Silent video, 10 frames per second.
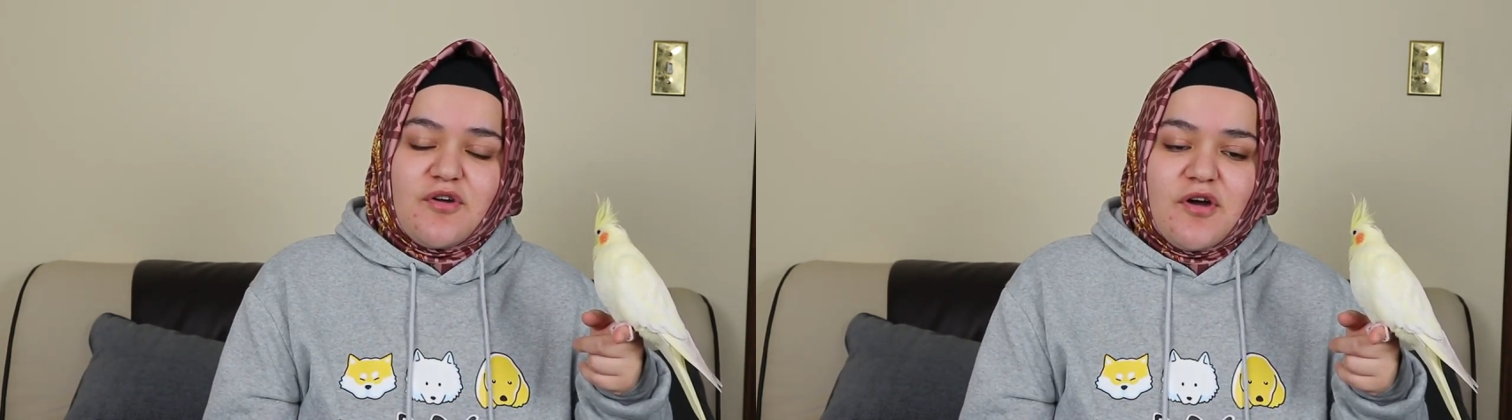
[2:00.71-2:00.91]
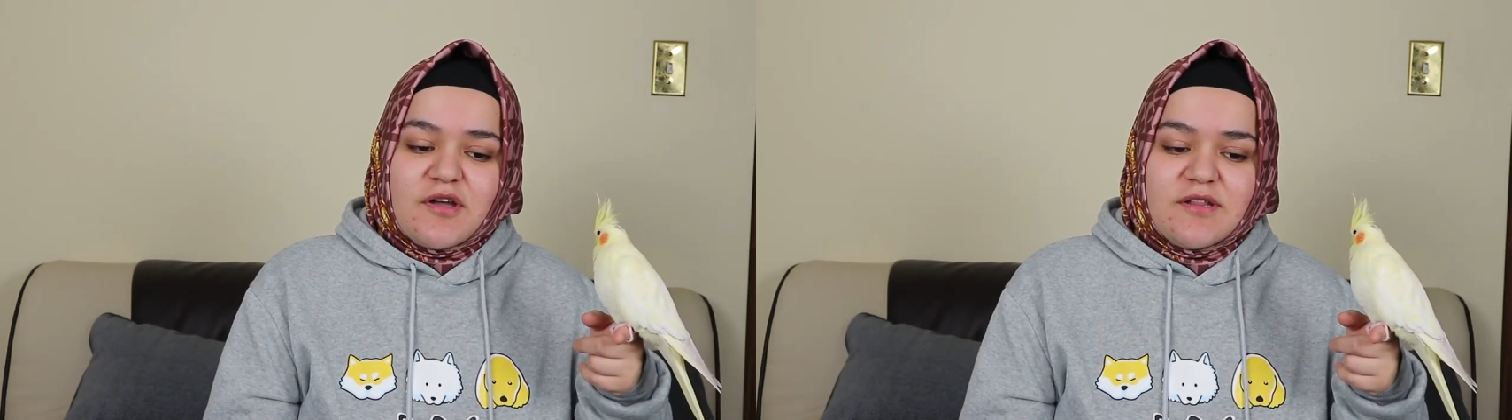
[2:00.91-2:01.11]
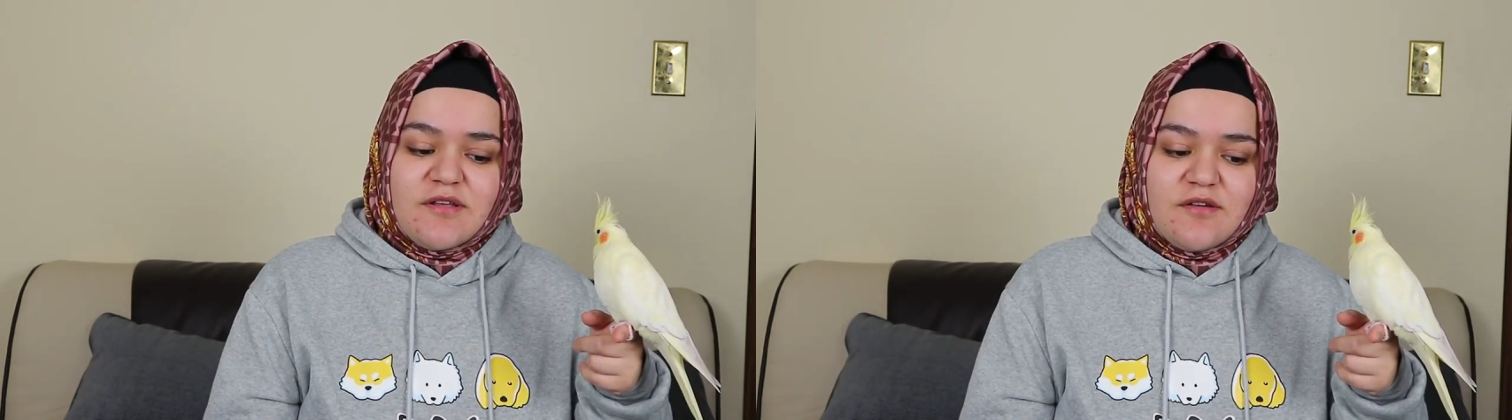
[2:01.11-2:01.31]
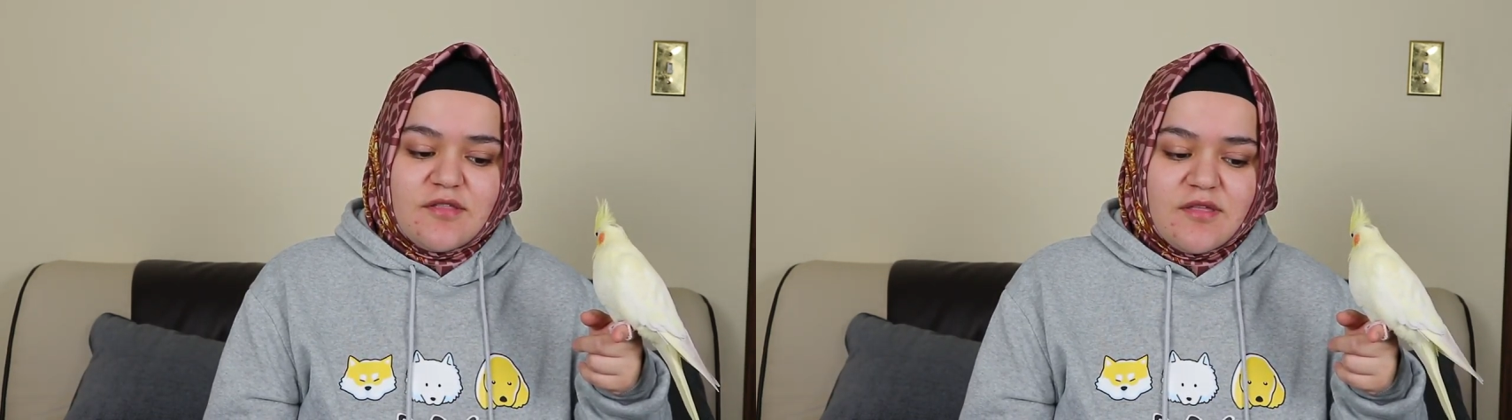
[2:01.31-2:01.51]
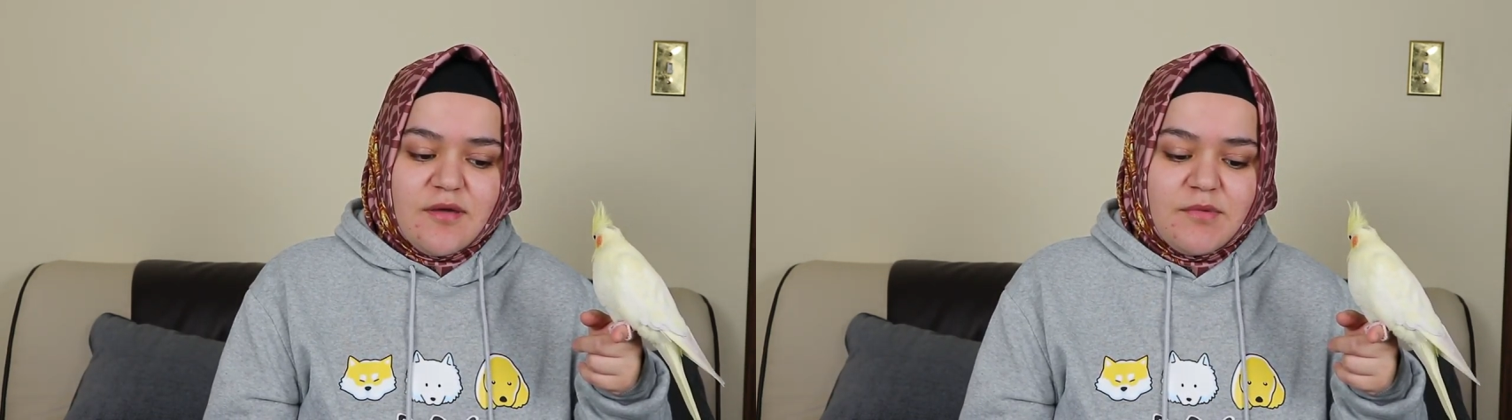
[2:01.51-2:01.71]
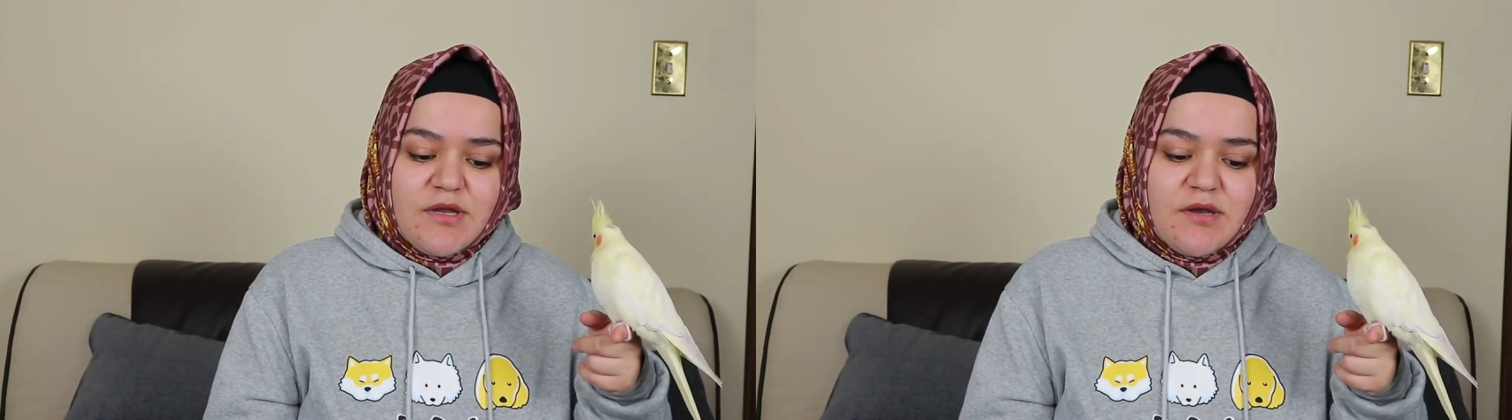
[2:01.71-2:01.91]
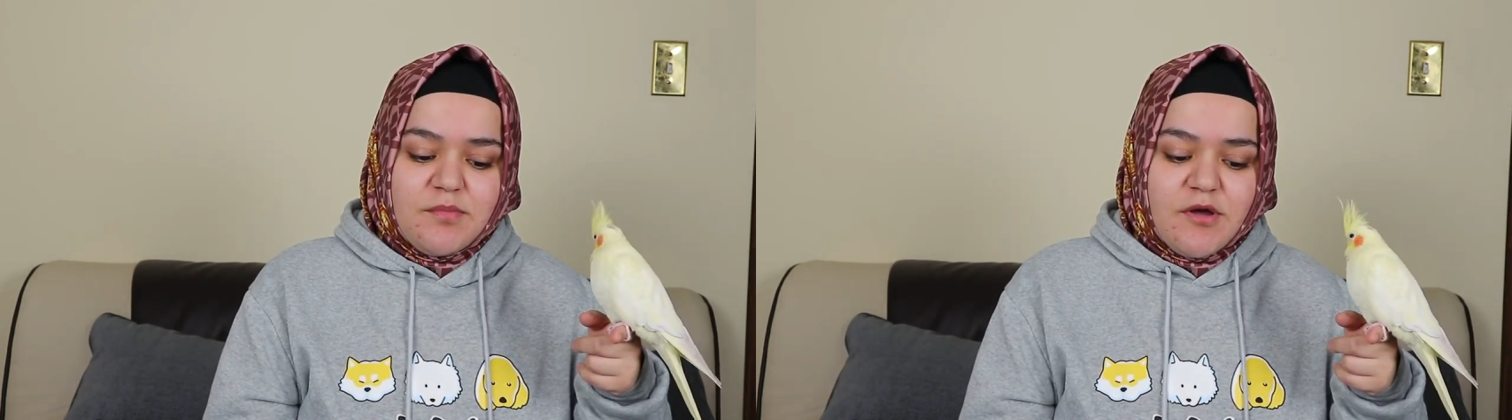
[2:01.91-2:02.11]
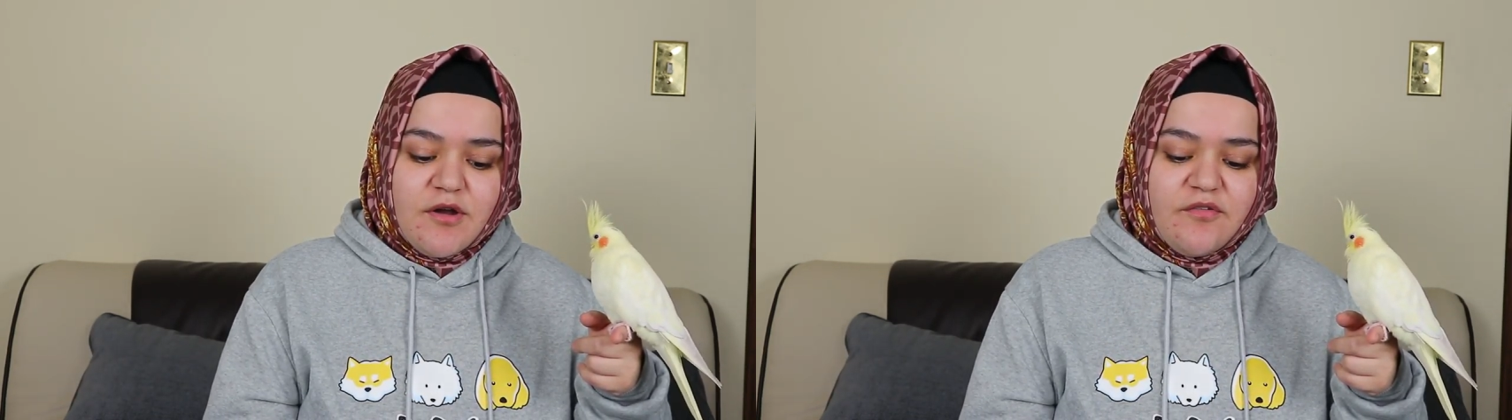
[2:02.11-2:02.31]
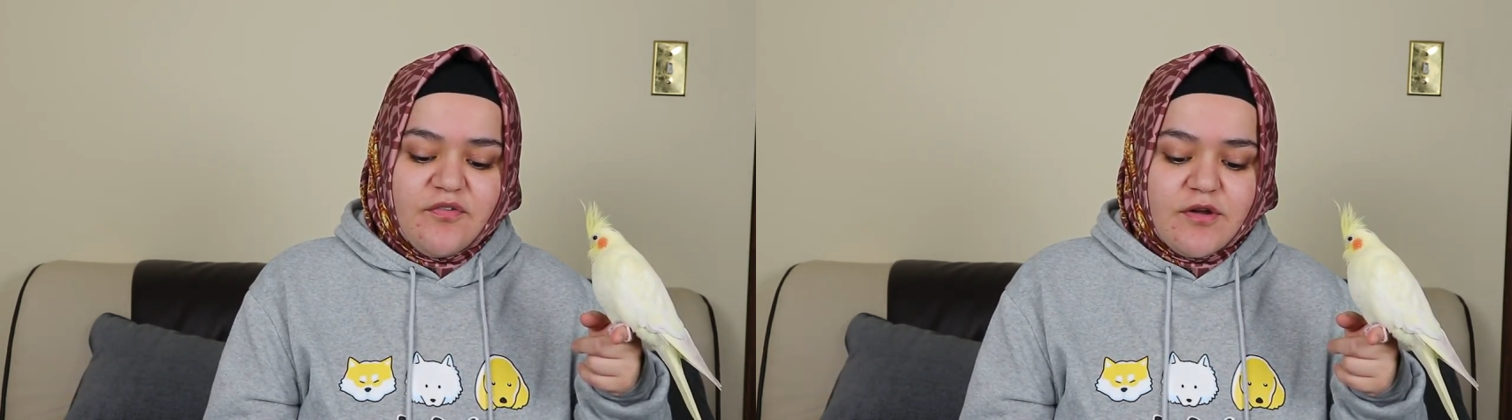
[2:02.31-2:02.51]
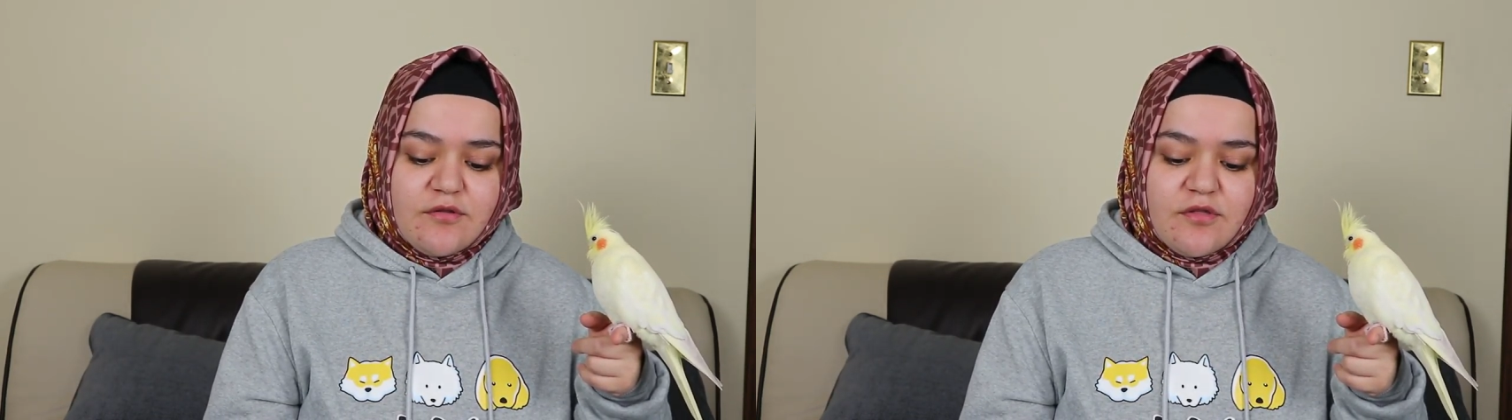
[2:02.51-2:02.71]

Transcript: cockatiels. I mean, it'd be unfair